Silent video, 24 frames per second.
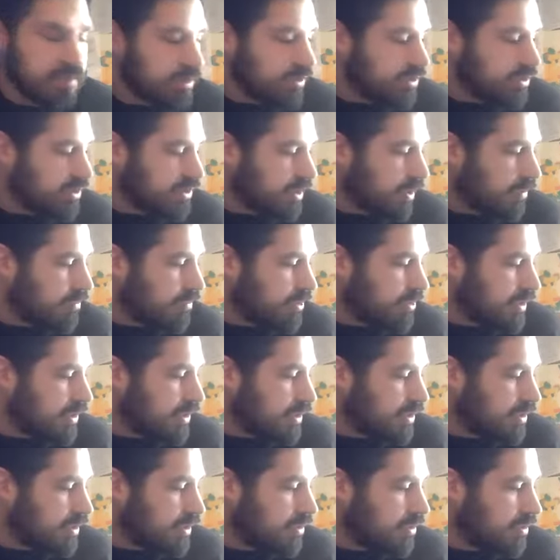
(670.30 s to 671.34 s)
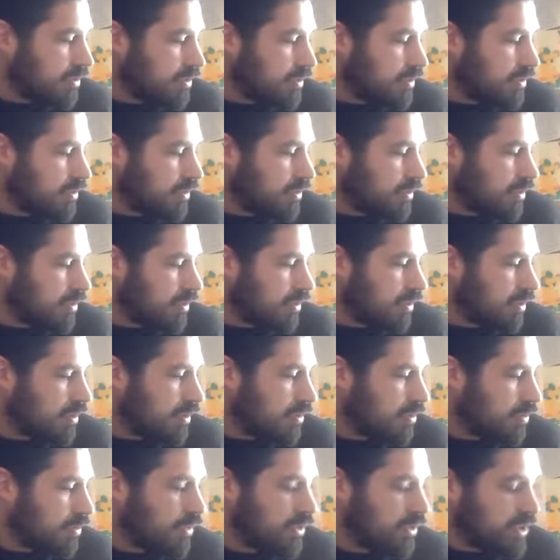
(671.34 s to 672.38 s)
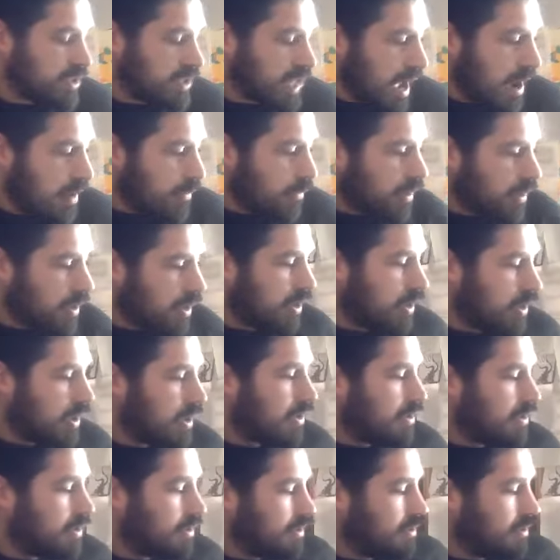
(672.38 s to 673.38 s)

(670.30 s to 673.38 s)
there's something with that one,